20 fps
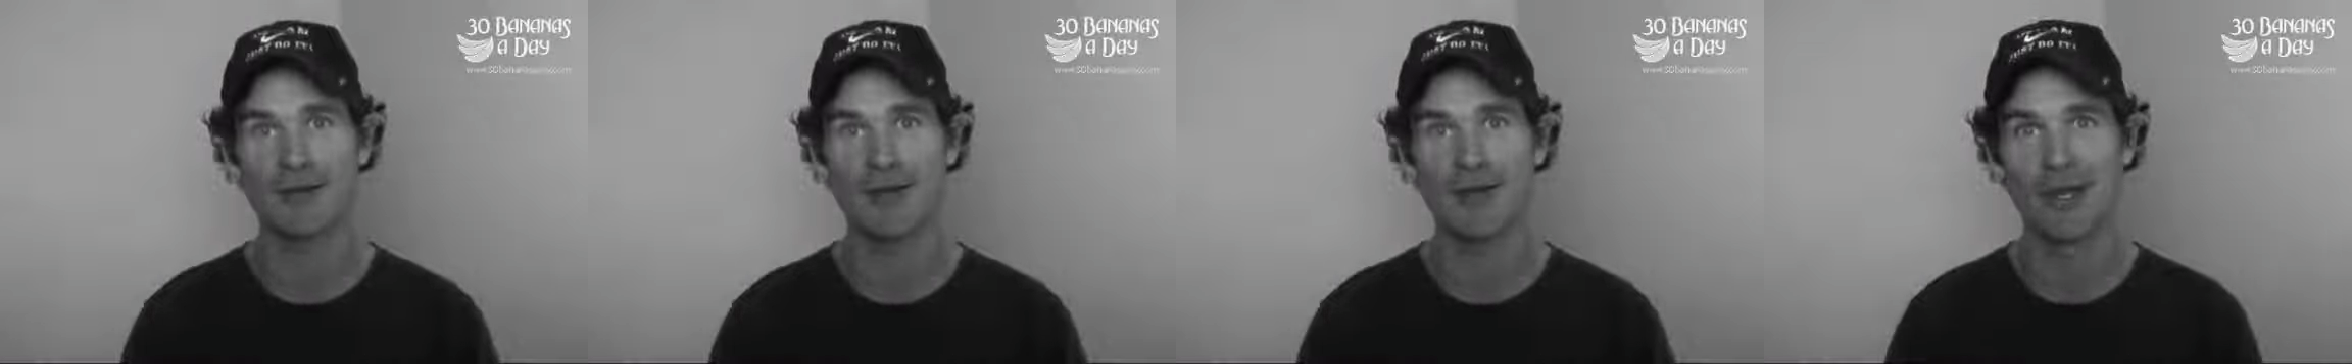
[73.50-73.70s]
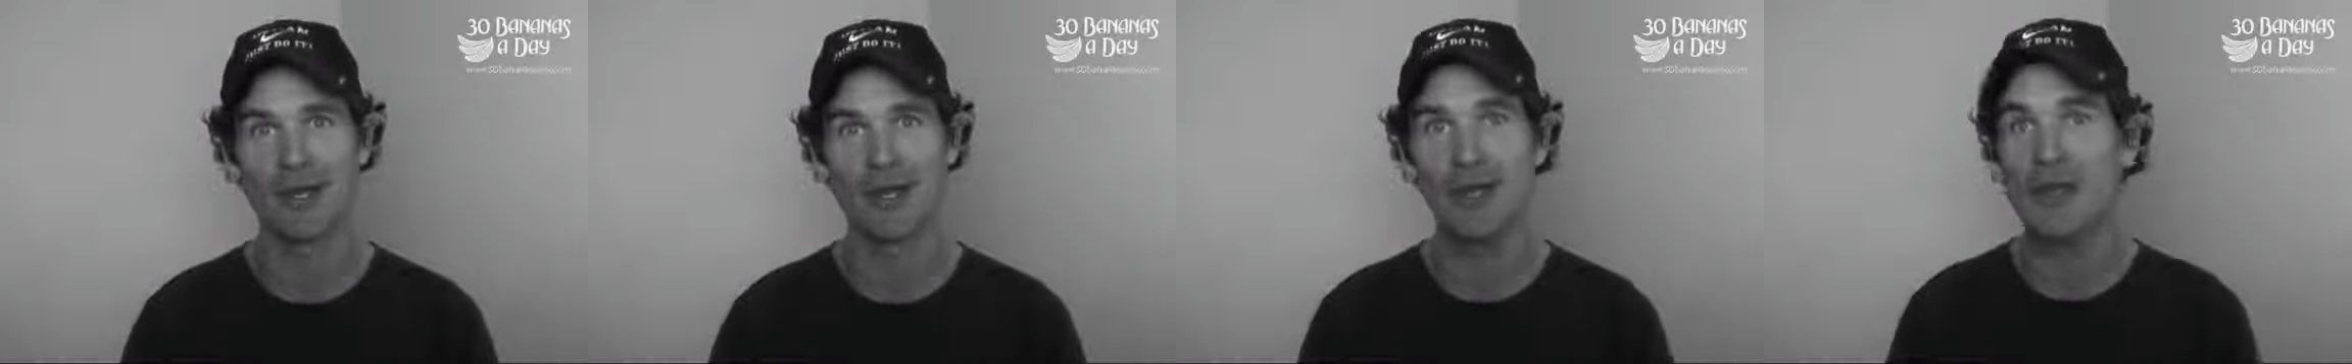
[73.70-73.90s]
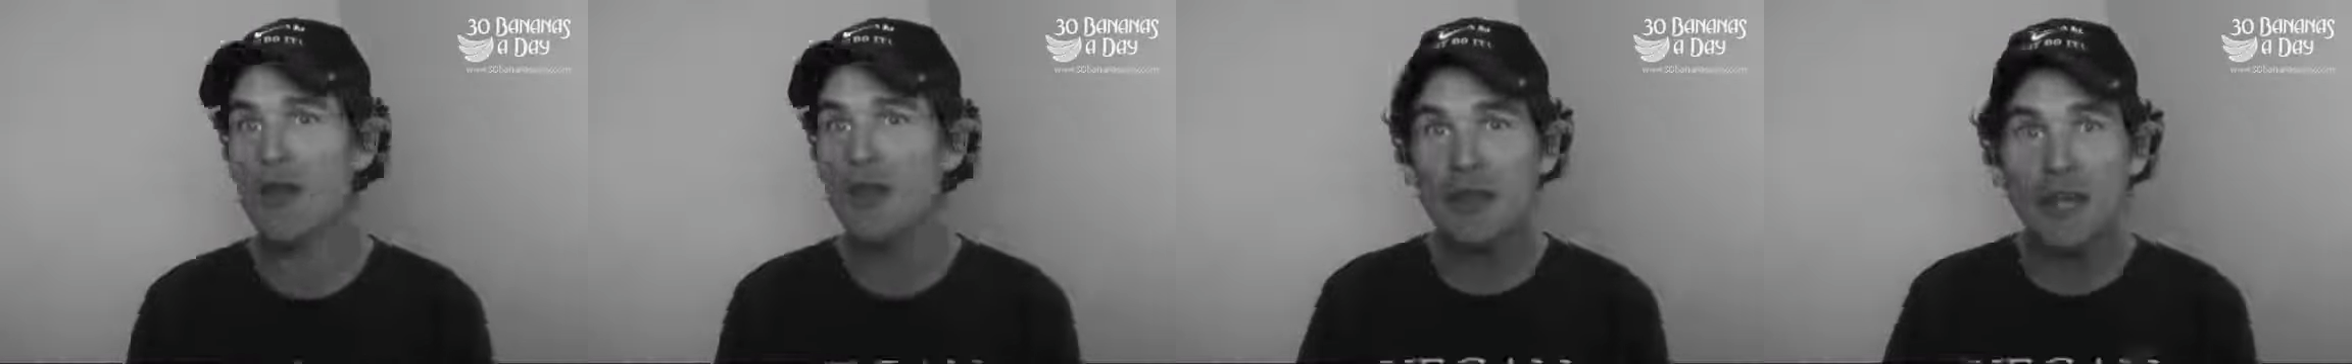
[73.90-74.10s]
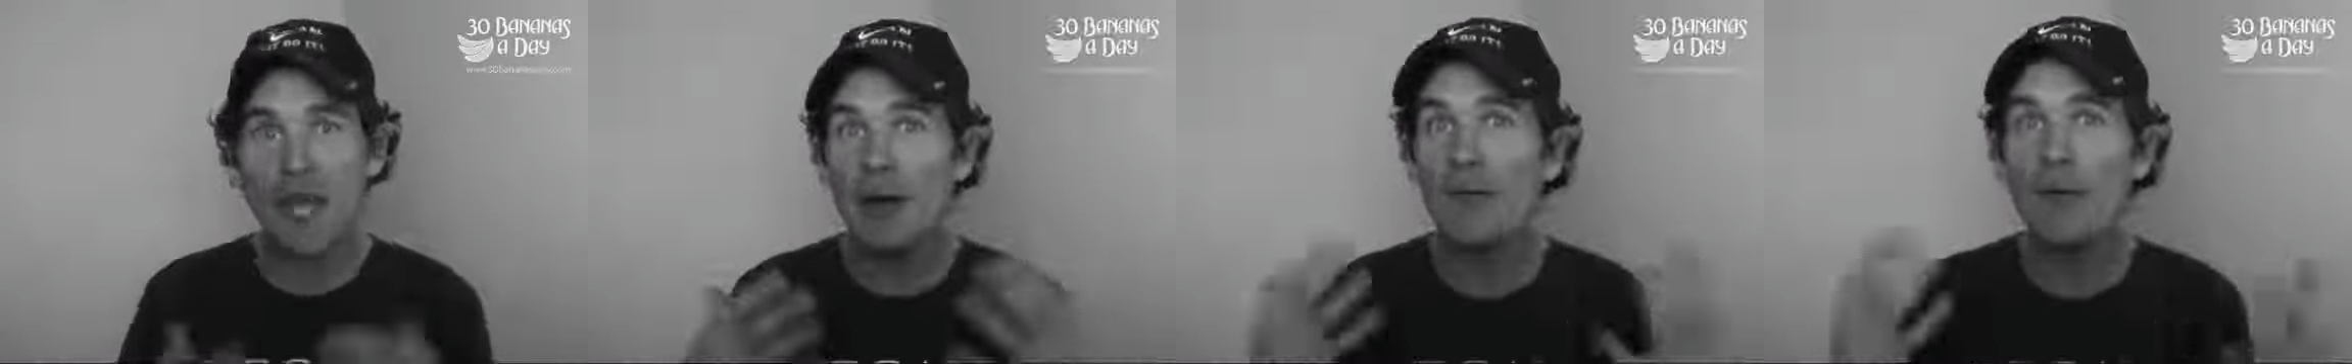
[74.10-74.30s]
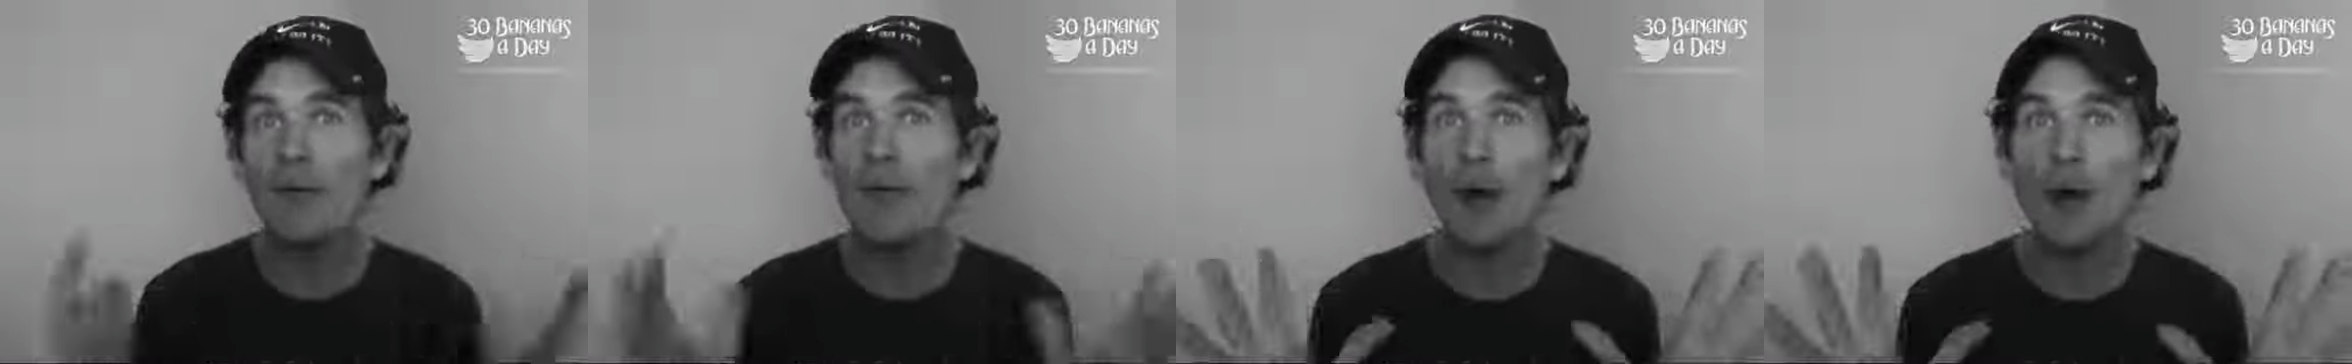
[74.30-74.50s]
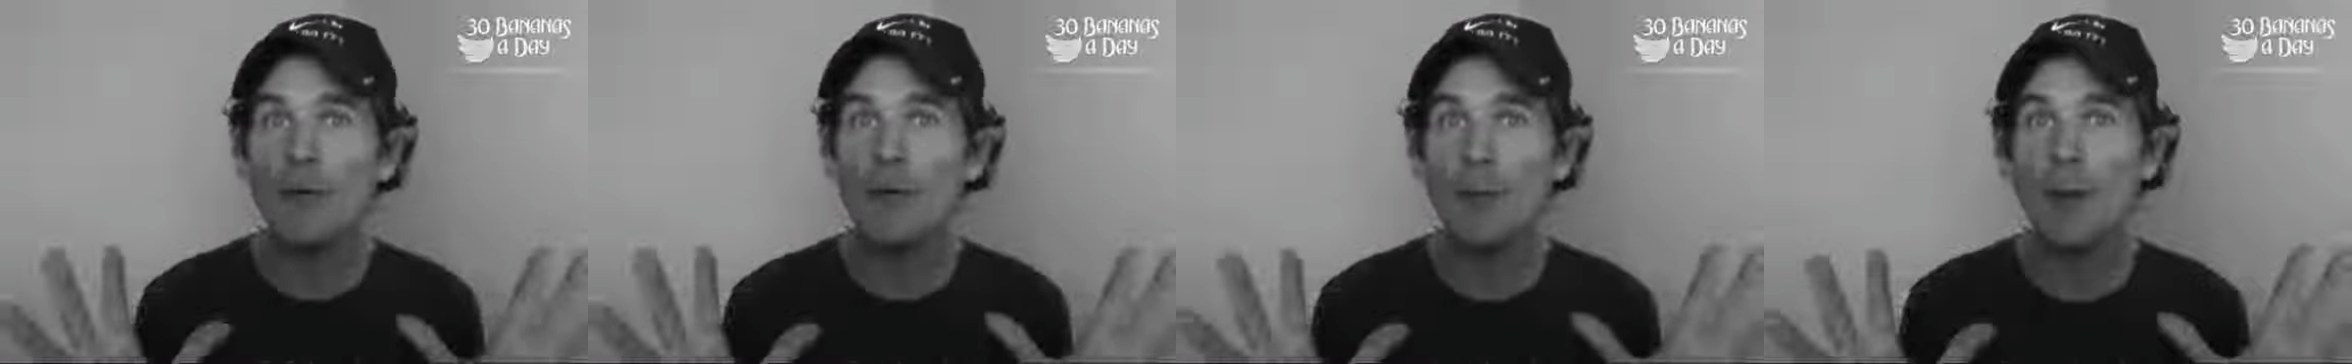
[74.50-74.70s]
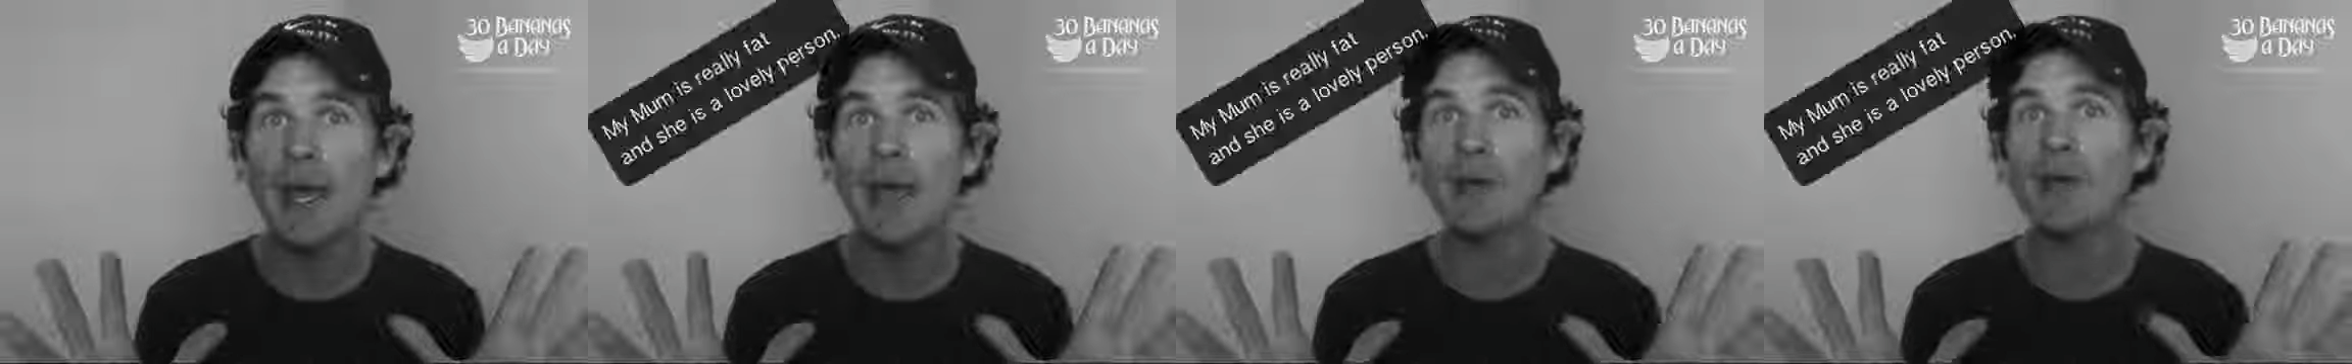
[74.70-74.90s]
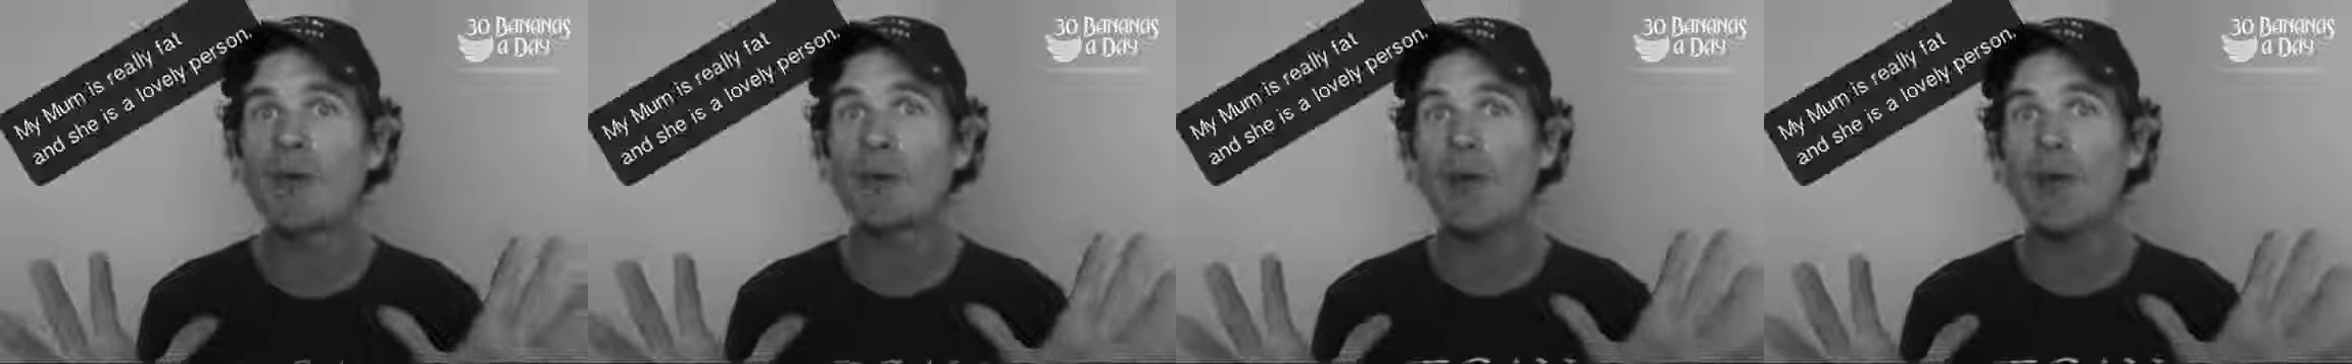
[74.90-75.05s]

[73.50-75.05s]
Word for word: You know, and there's nothing wrong with being